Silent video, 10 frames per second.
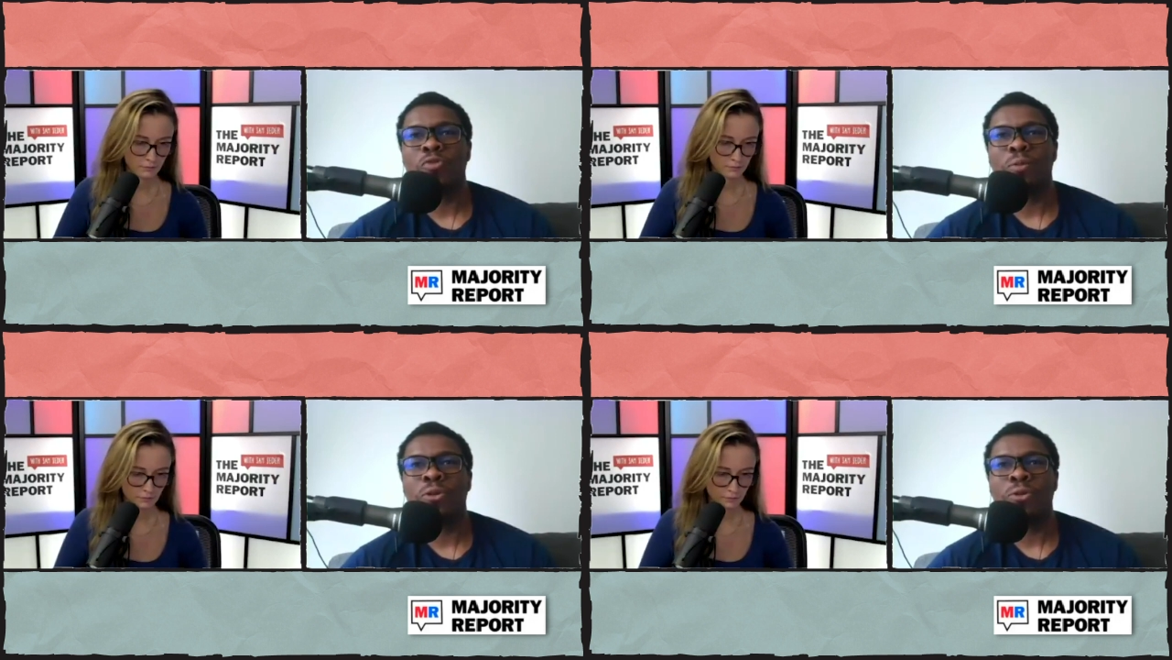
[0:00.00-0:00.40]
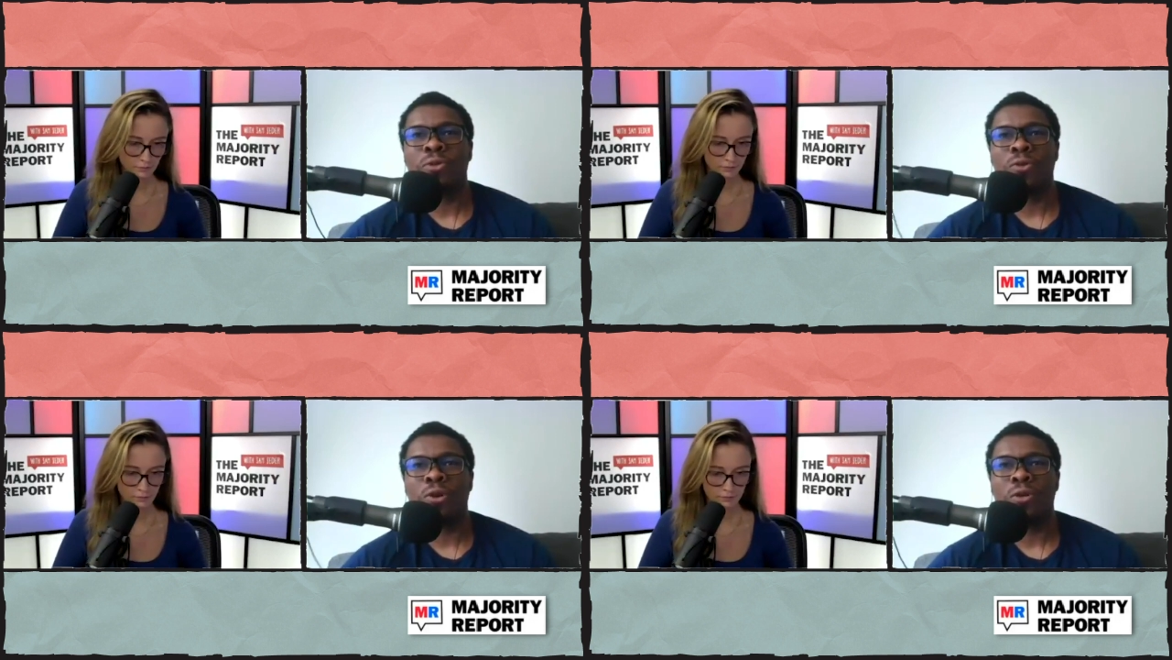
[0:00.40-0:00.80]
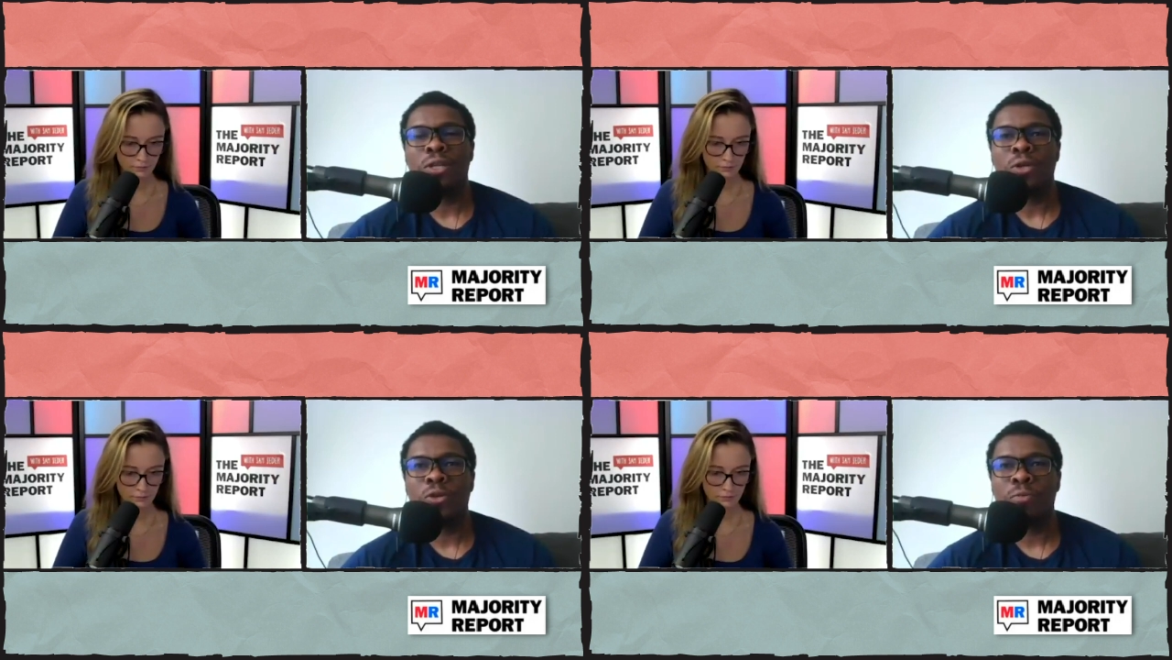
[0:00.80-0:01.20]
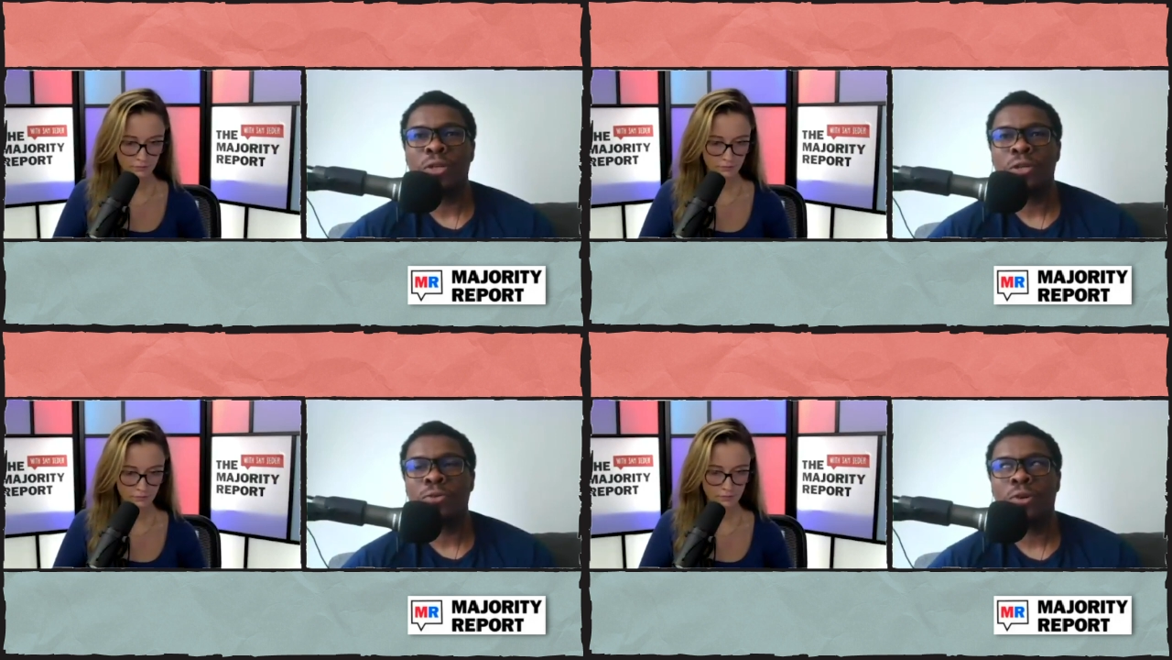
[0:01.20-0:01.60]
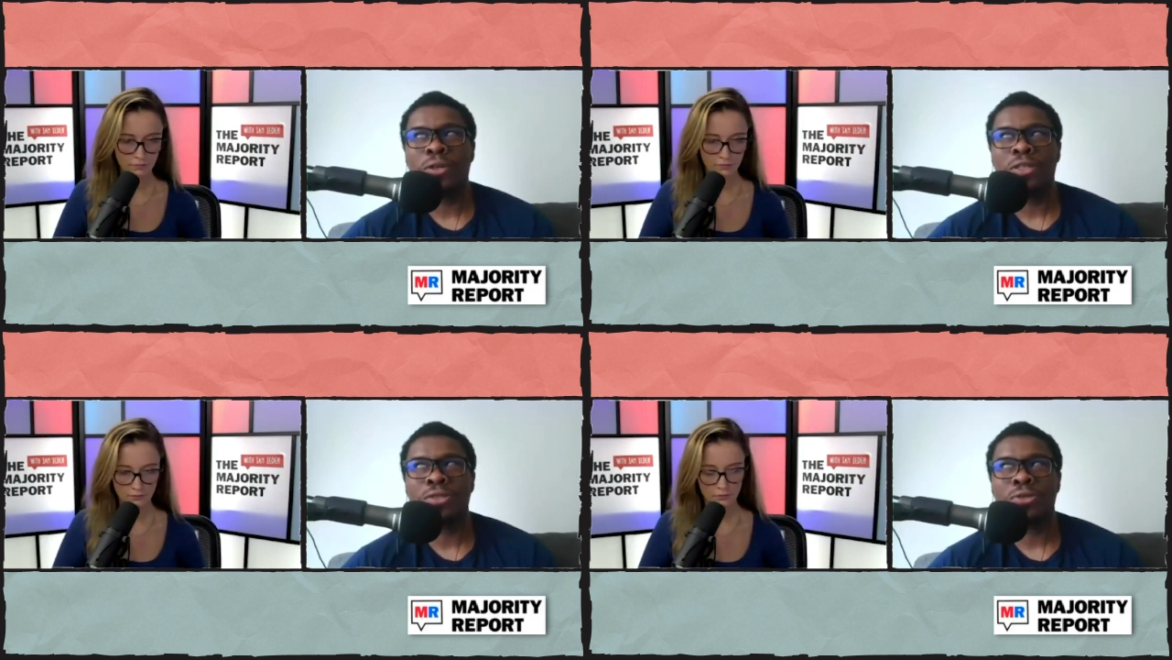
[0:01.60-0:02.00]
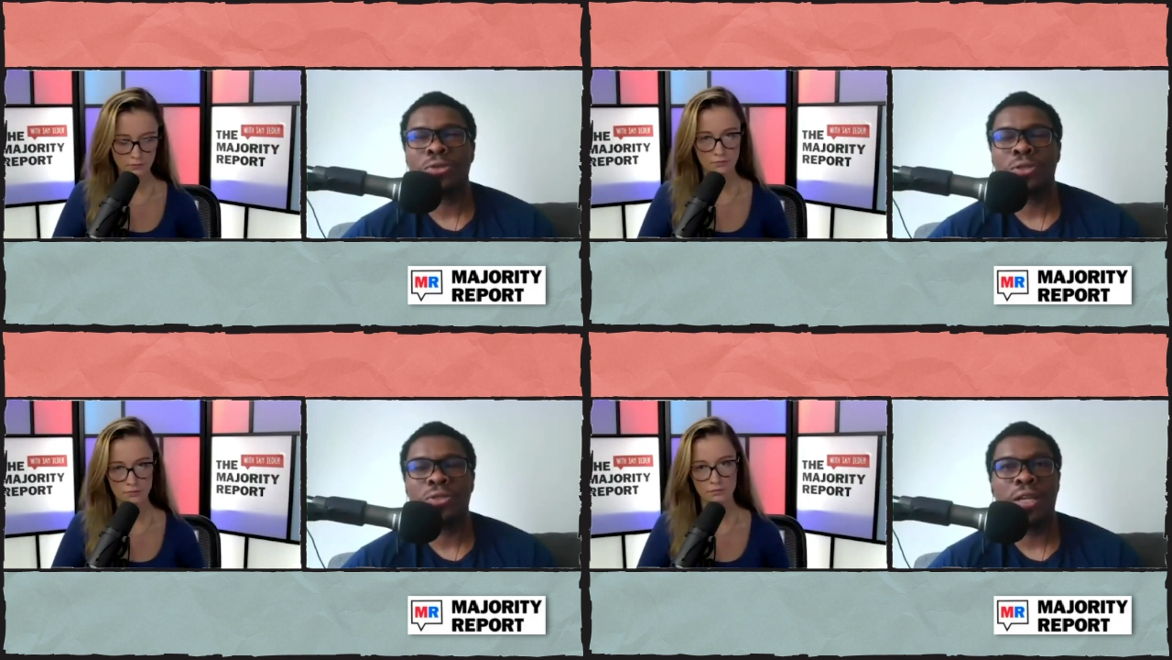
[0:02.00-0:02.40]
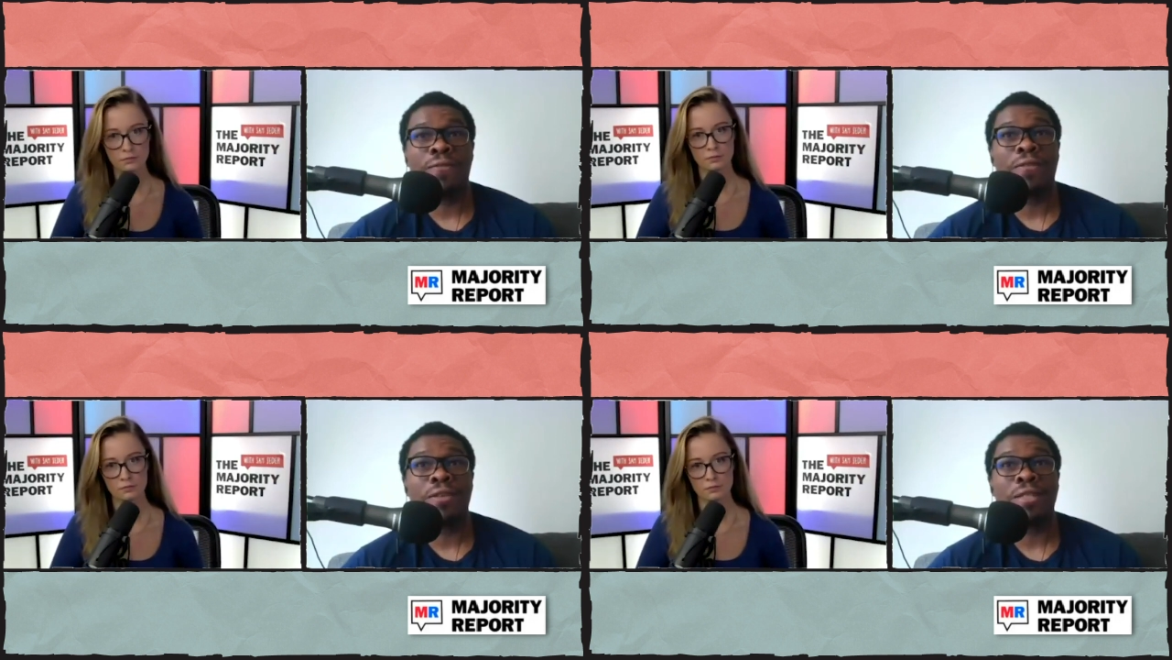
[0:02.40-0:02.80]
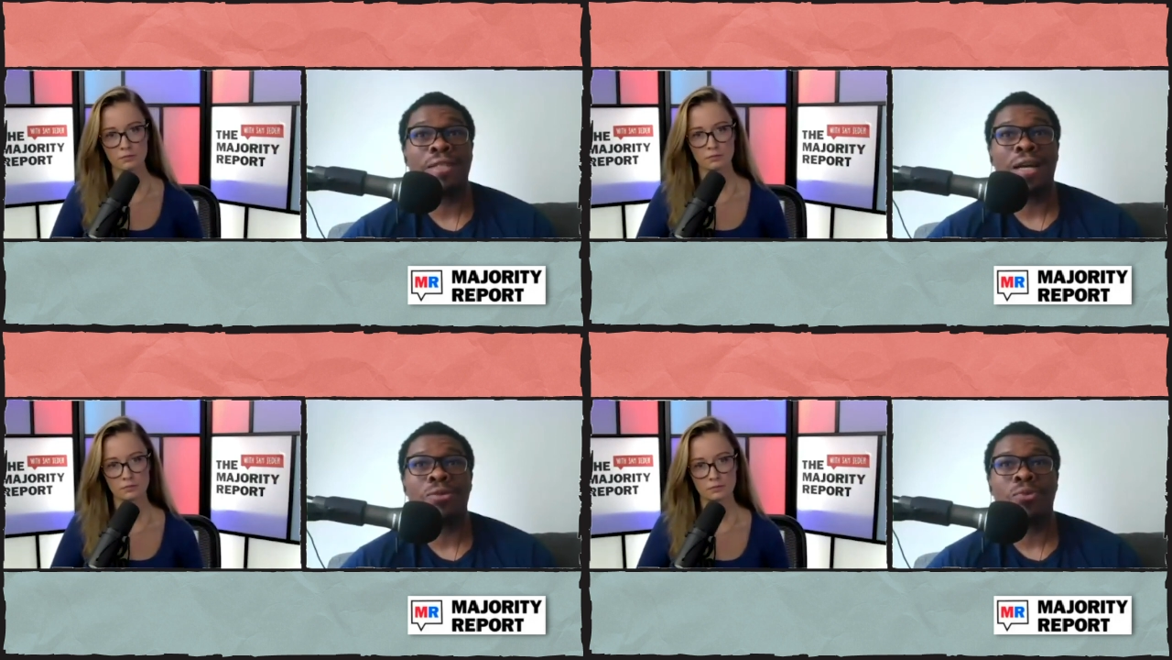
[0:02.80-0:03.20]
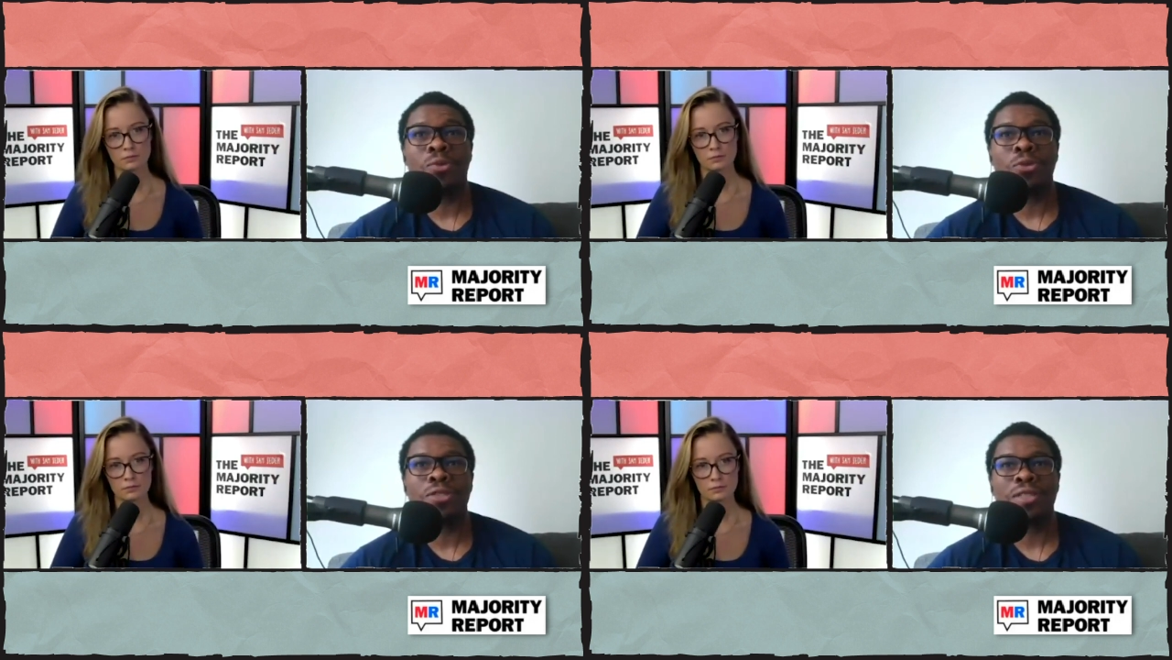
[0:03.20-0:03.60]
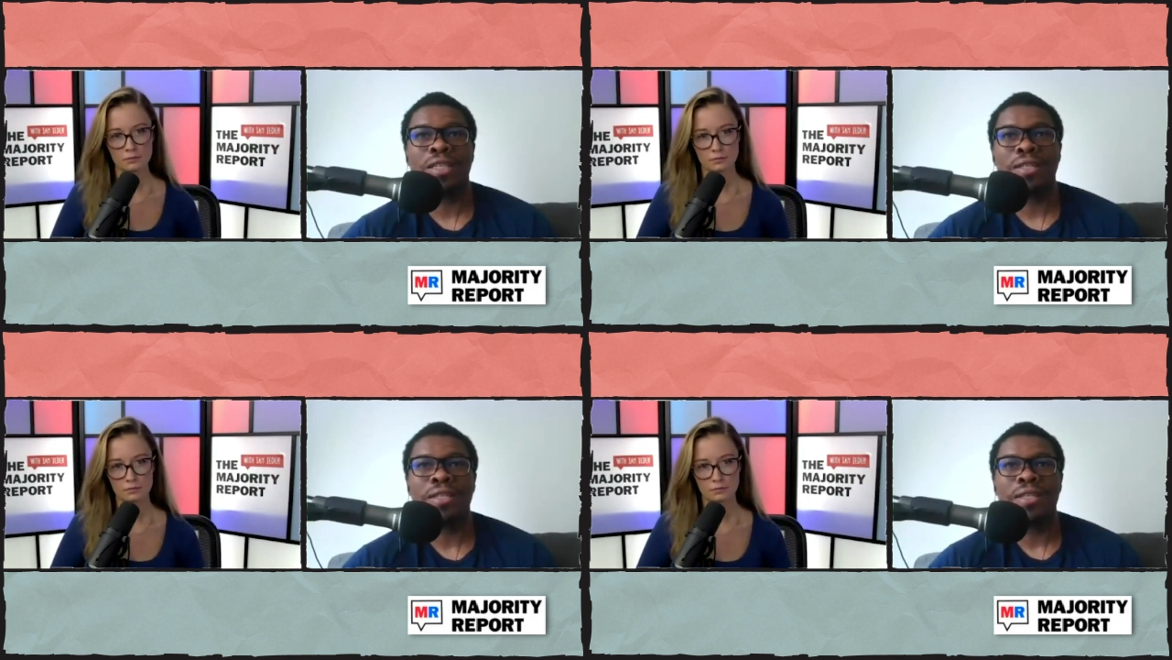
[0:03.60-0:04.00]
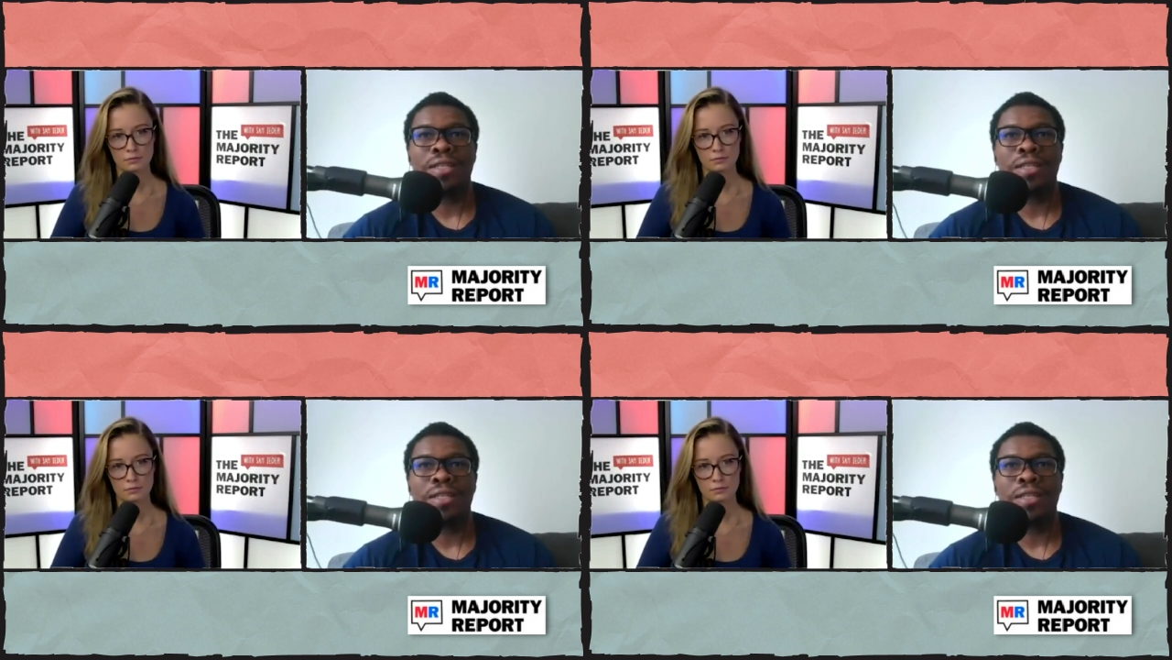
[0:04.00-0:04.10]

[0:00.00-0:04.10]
Speaker 1: from appearing wrong. When being wrong is so definitely not the worst thing